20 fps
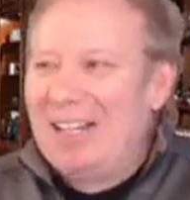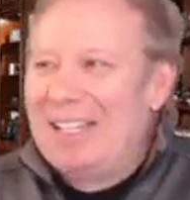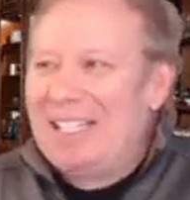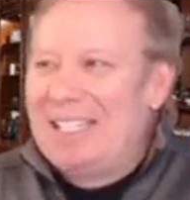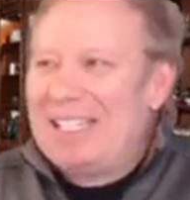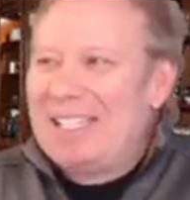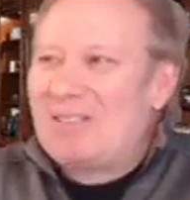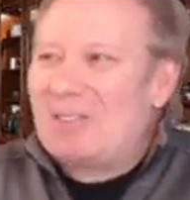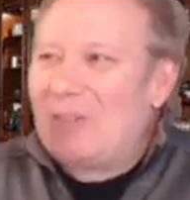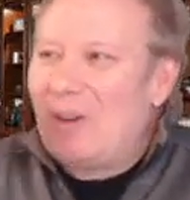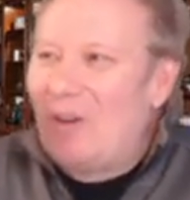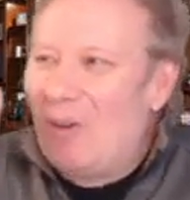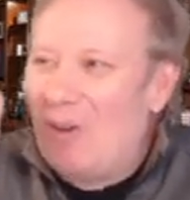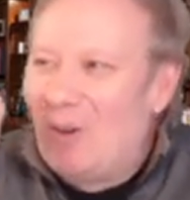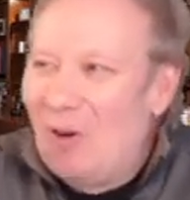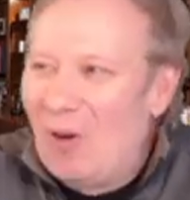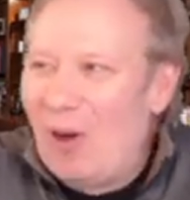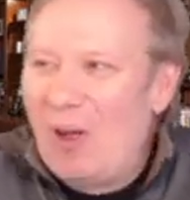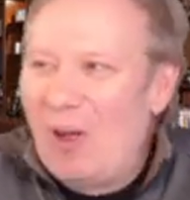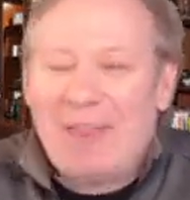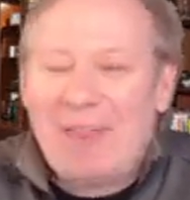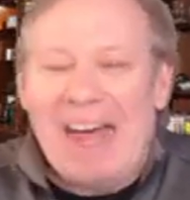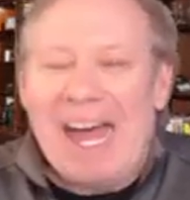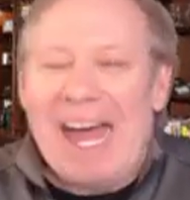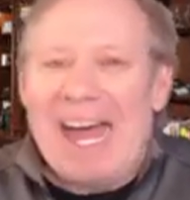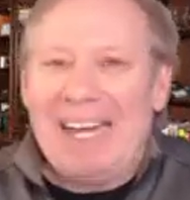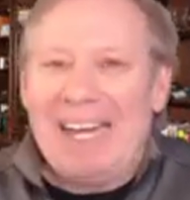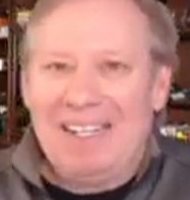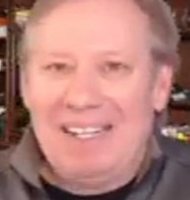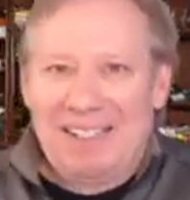It's all
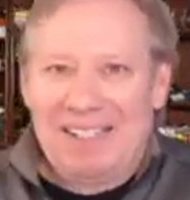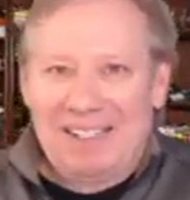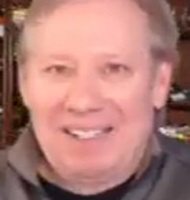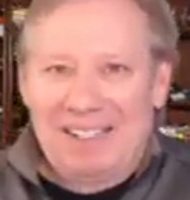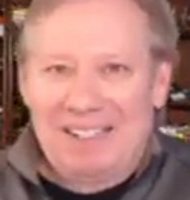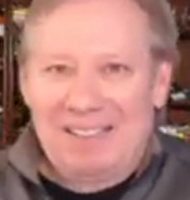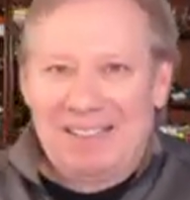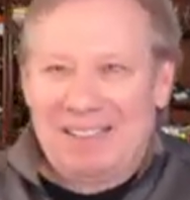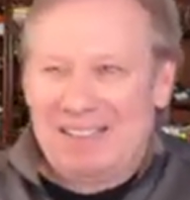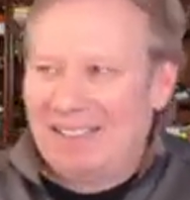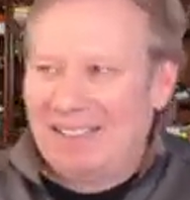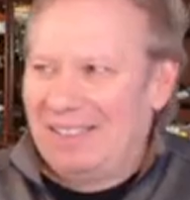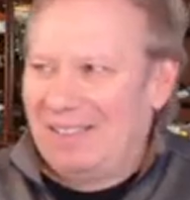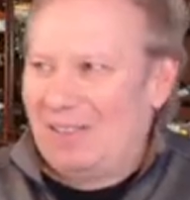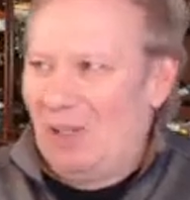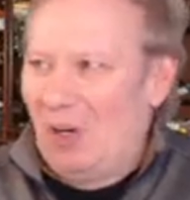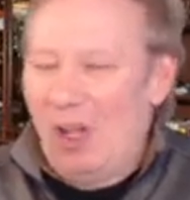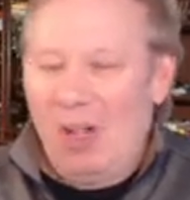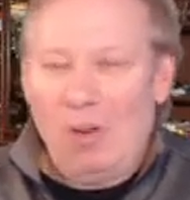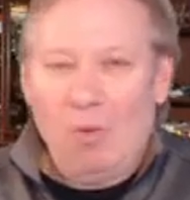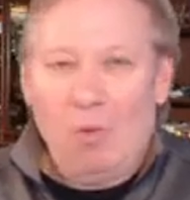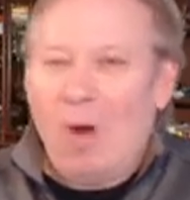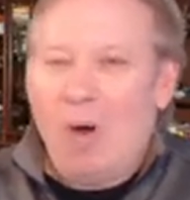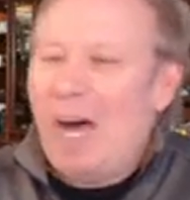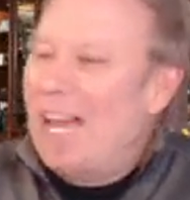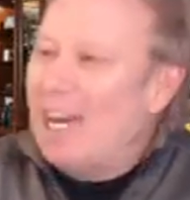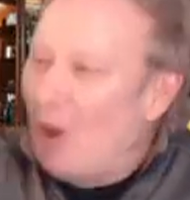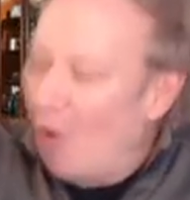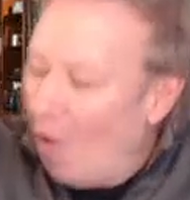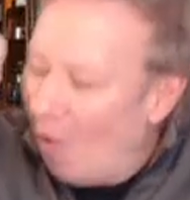that. All
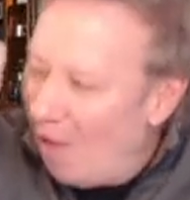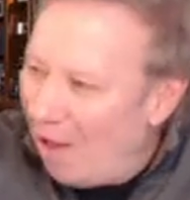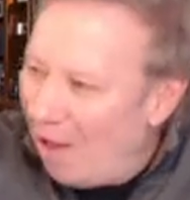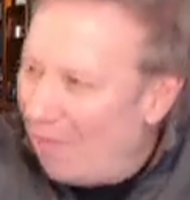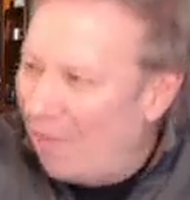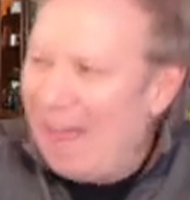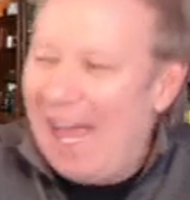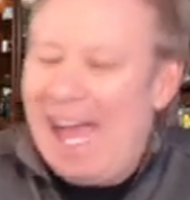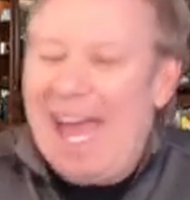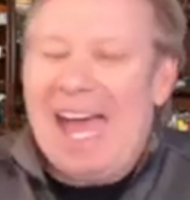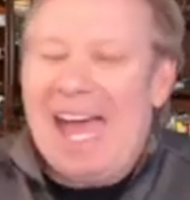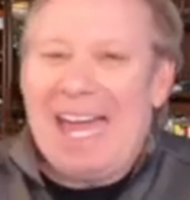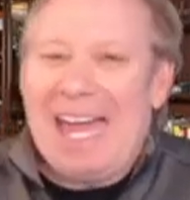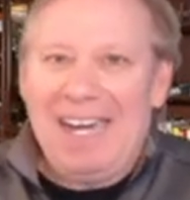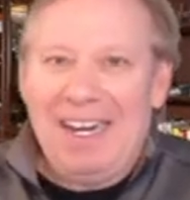what? All that.